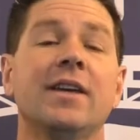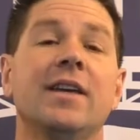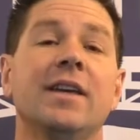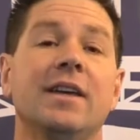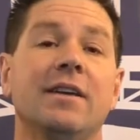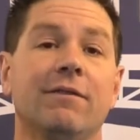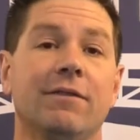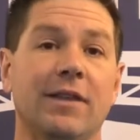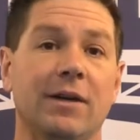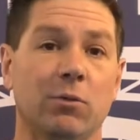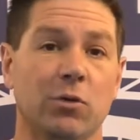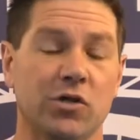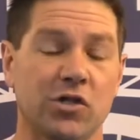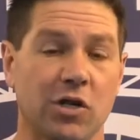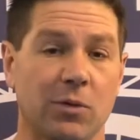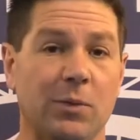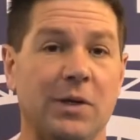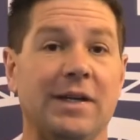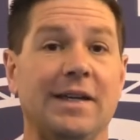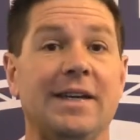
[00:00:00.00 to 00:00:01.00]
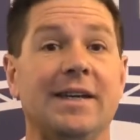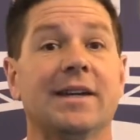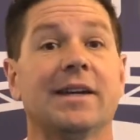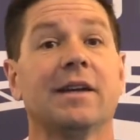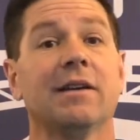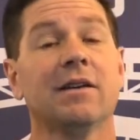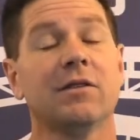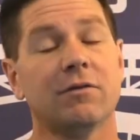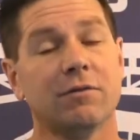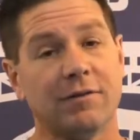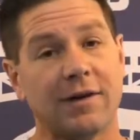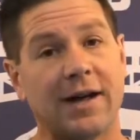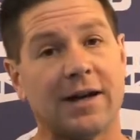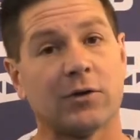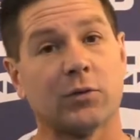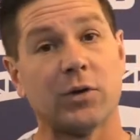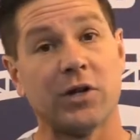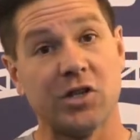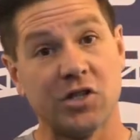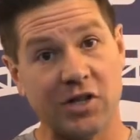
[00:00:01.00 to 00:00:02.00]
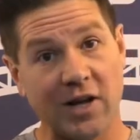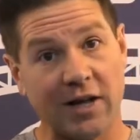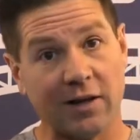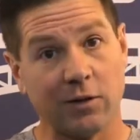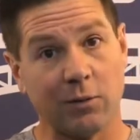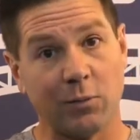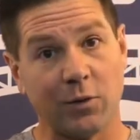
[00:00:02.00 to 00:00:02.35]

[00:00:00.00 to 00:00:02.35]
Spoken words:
if they were jumping in factory shallow